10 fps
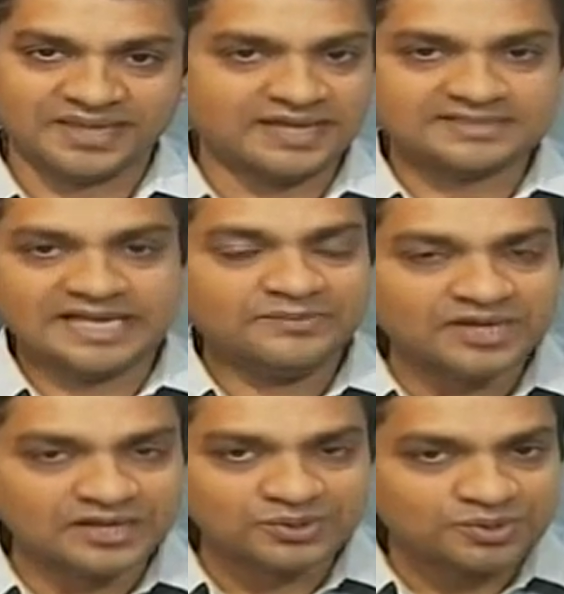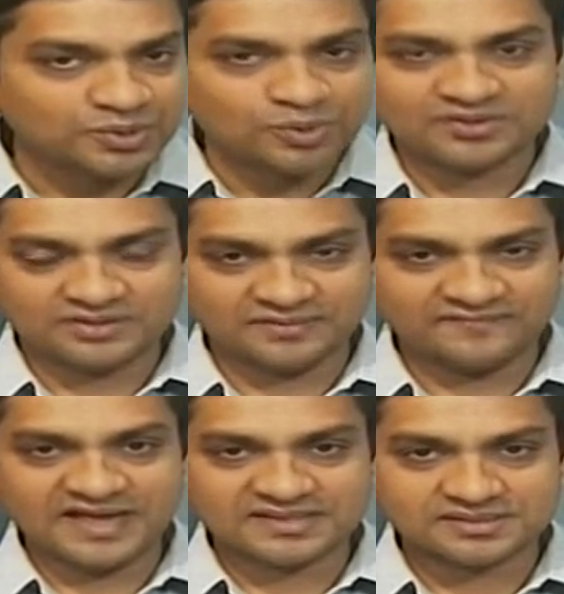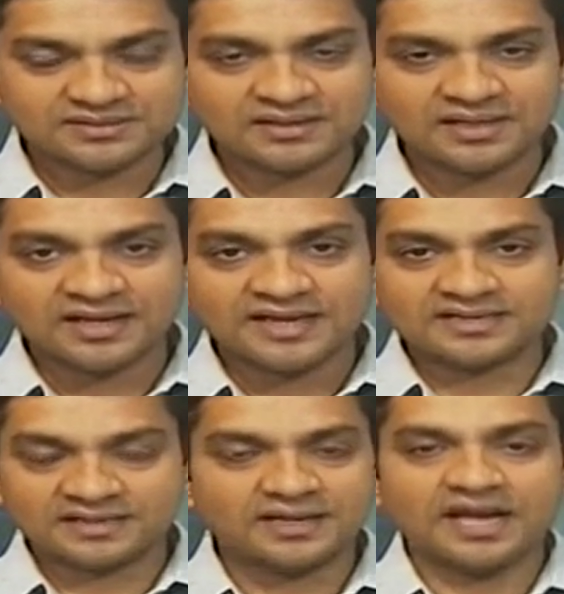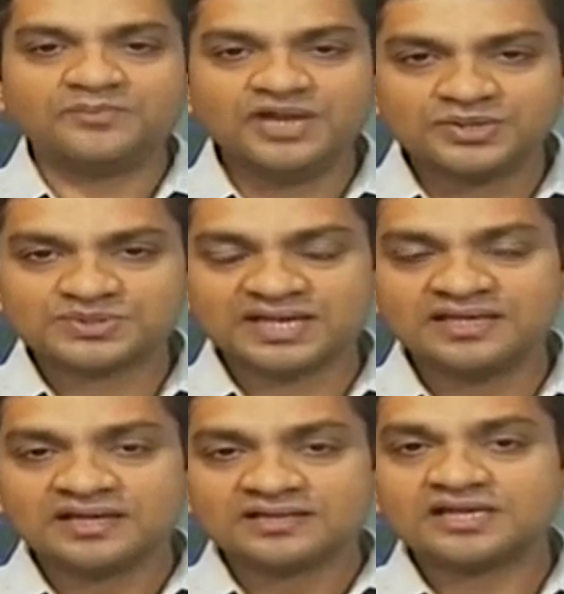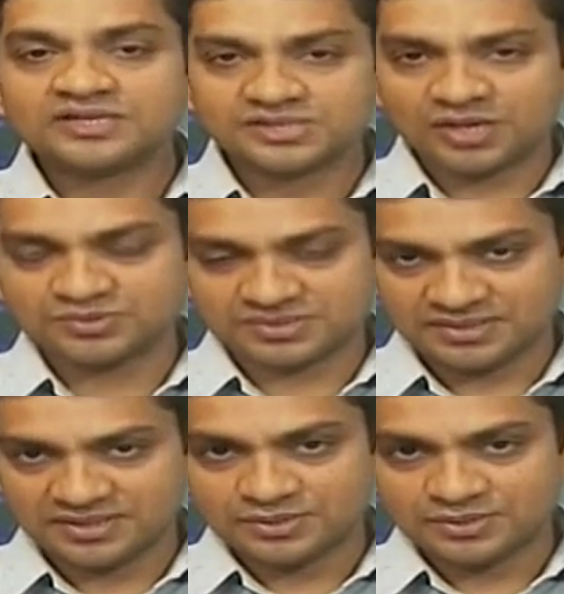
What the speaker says: It can be a root factor, I mean to say the drought.